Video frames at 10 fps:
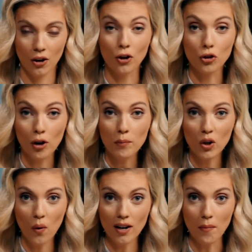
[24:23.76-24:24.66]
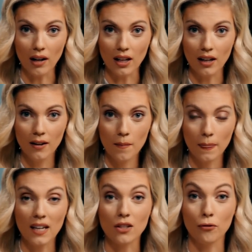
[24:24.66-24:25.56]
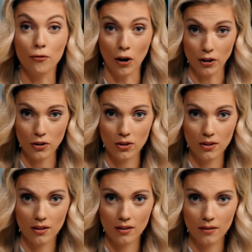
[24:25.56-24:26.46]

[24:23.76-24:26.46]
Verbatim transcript: Her trip to Guatemala is a farce.